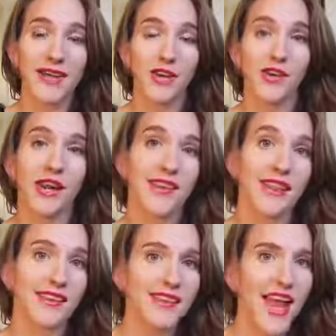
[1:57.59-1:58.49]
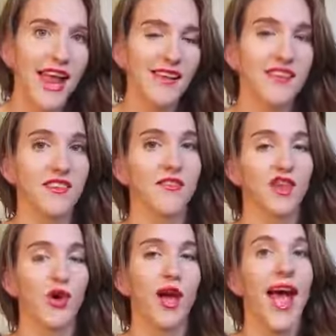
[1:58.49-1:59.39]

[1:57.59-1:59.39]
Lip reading: I do not like the taste of soda.